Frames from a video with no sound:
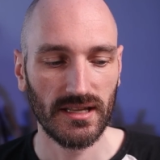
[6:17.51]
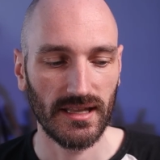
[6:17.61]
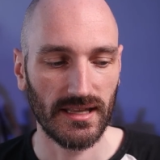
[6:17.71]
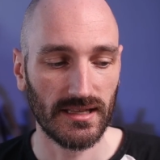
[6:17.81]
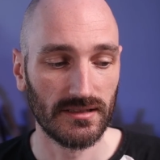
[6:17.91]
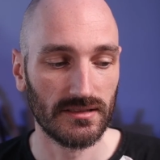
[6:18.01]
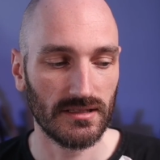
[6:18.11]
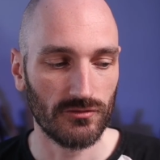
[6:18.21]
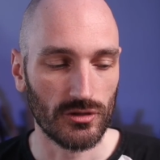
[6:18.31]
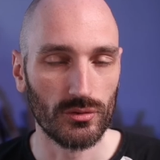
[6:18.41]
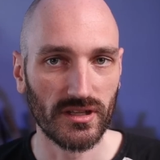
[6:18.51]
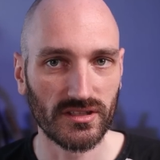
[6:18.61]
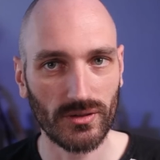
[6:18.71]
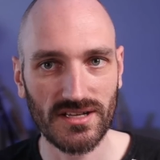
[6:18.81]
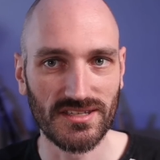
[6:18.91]
And if you do get the
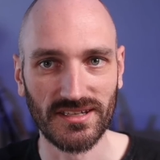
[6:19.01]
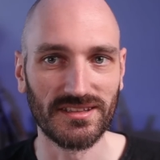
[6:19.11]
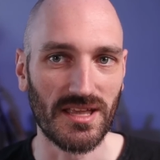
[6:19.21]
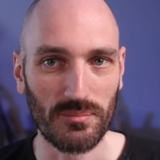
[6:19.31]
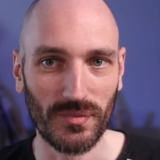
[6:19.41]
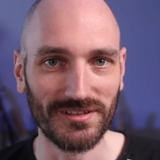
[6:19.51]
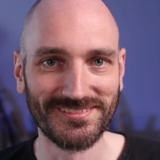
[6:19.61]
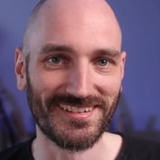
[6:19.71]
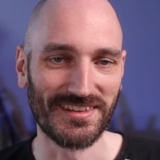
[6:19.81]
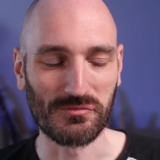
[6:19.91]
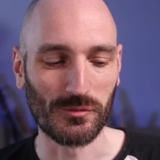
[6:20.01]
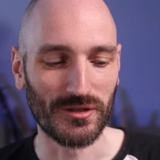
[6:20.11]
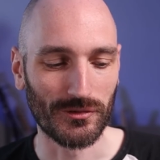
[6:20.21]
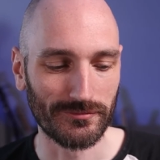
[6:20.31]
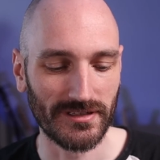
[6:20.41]
crash, then hit that button and then we'll be
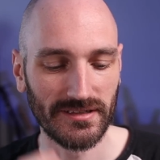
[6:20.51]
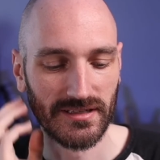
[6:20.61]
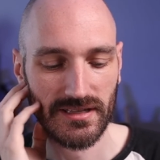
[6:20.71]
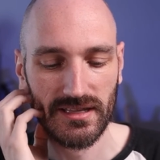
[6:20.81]
notified.